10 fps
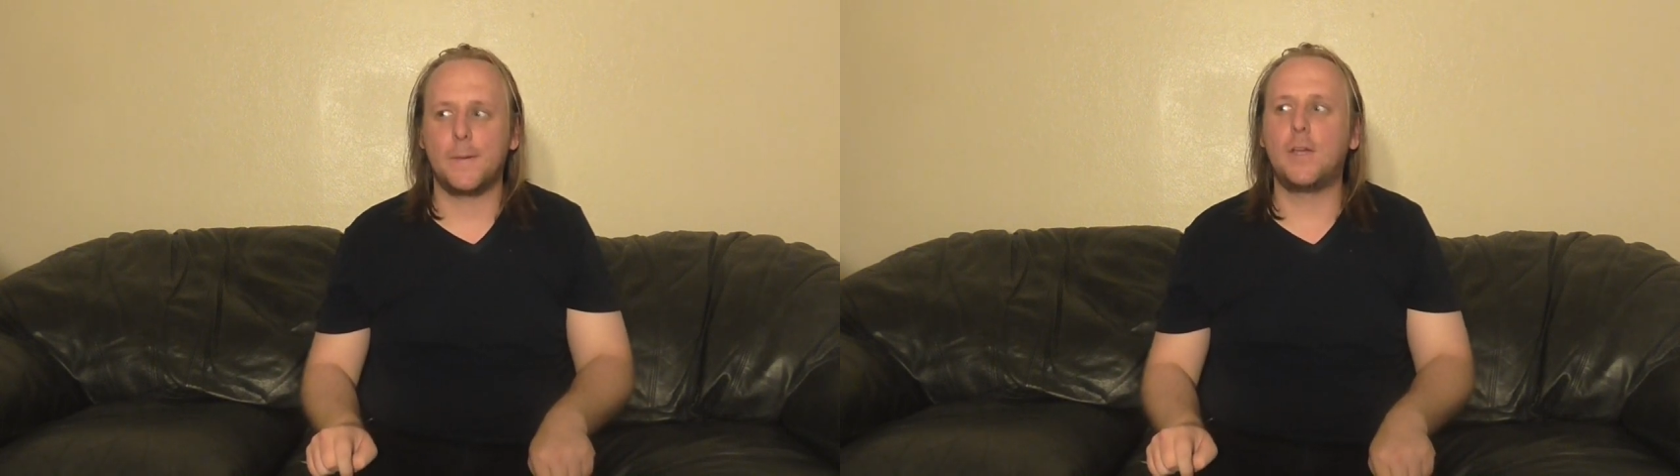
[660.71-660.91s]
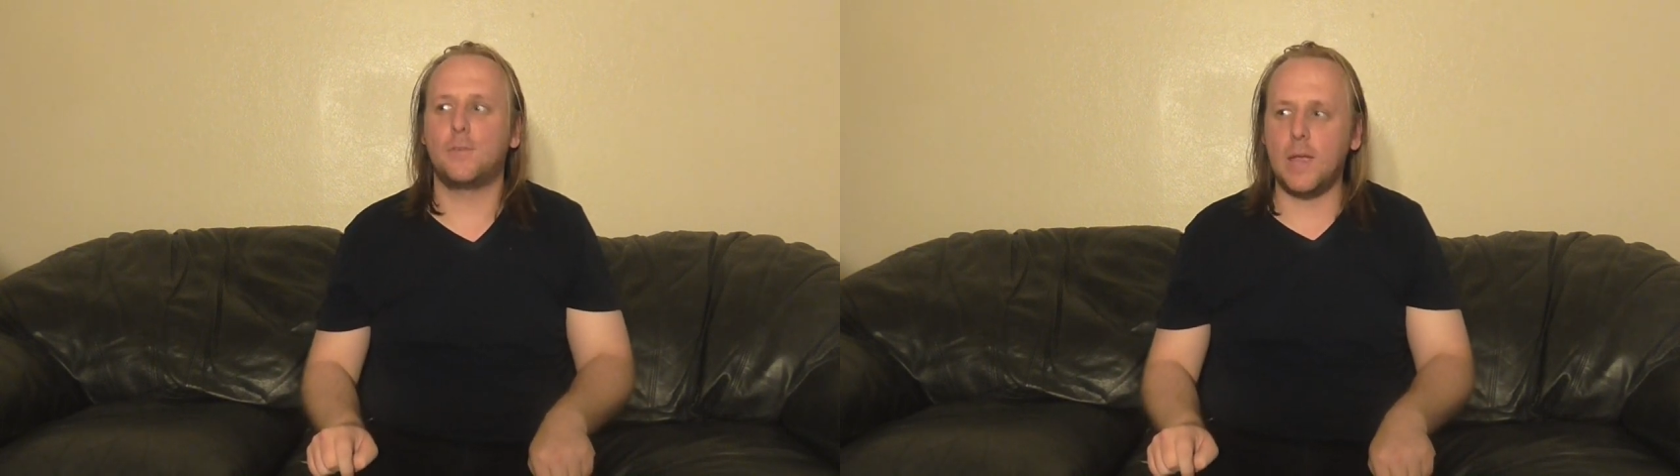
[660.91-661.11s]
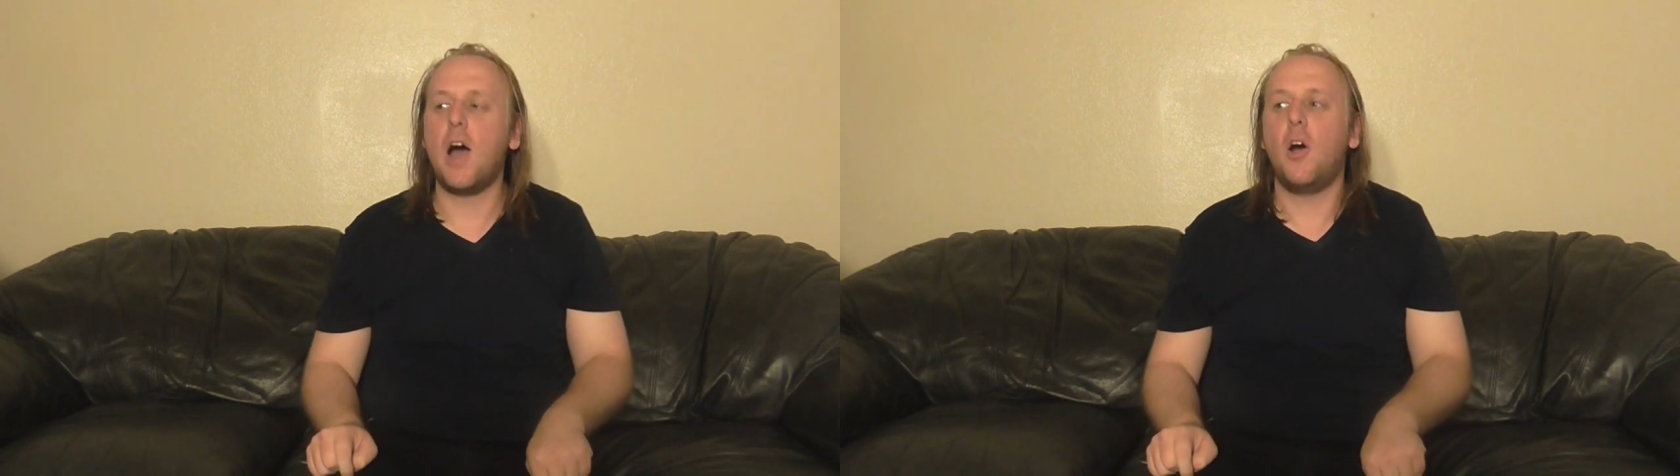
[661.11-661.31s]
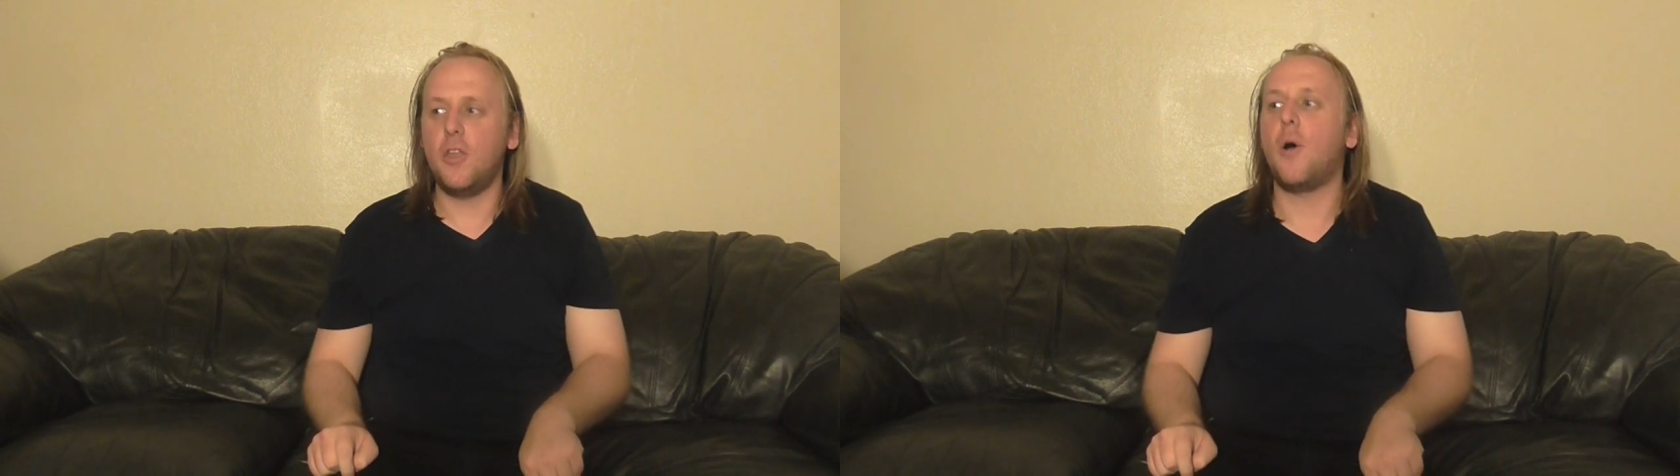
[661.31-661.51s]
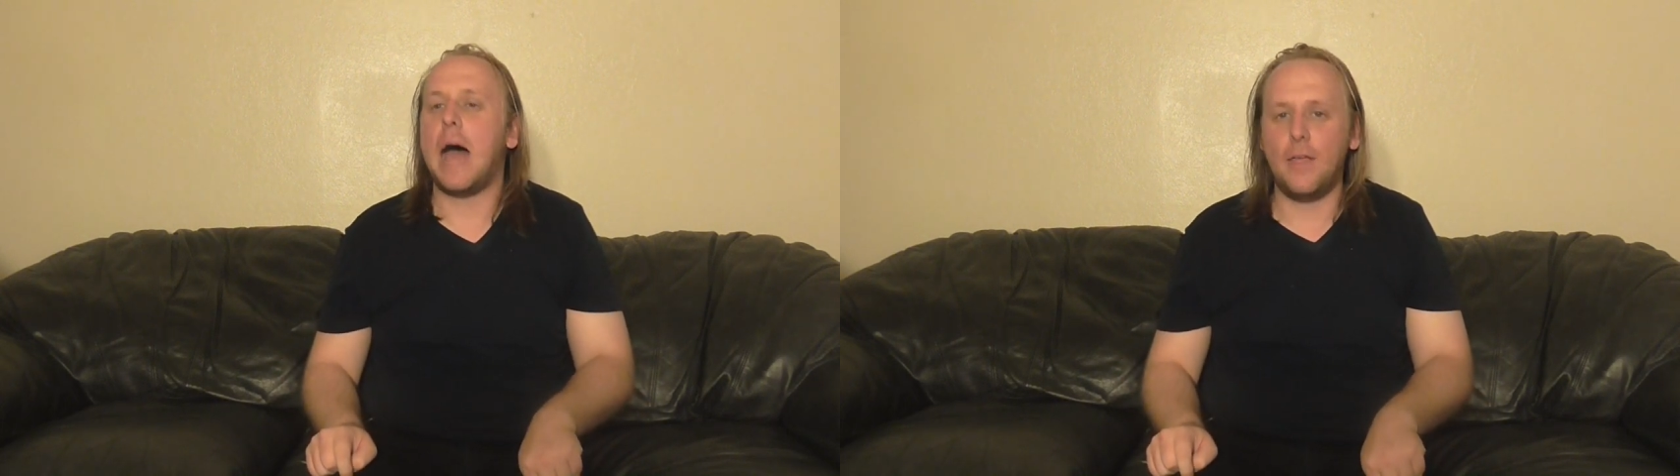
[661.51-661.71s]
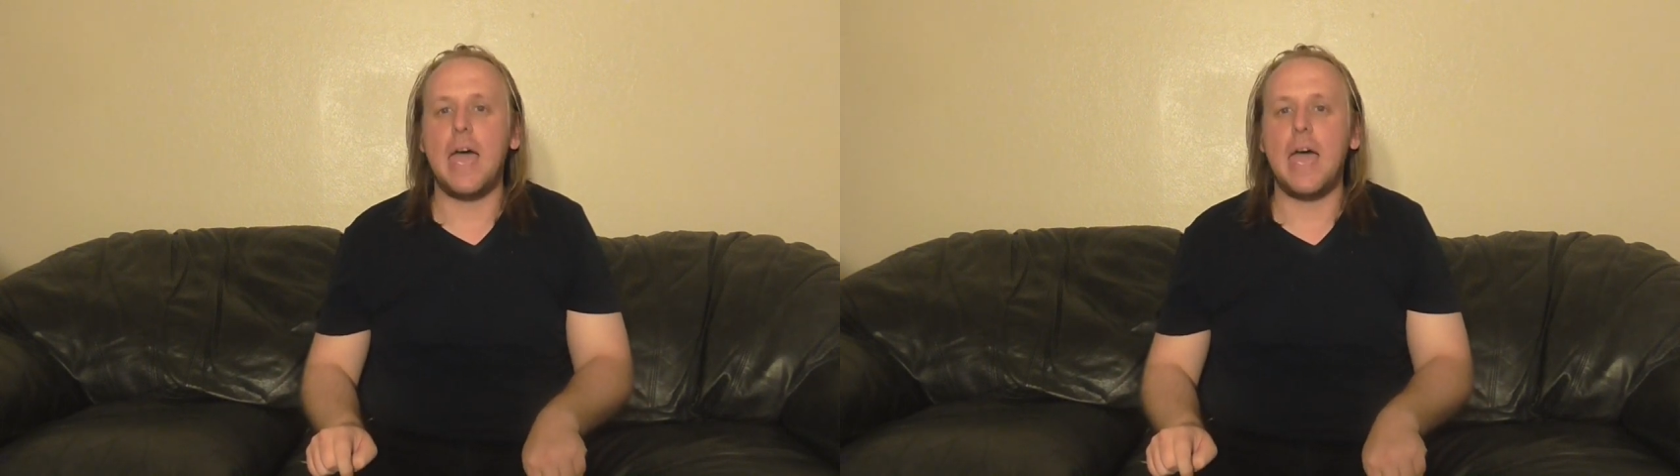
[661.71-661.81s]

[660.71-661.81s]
because we all know how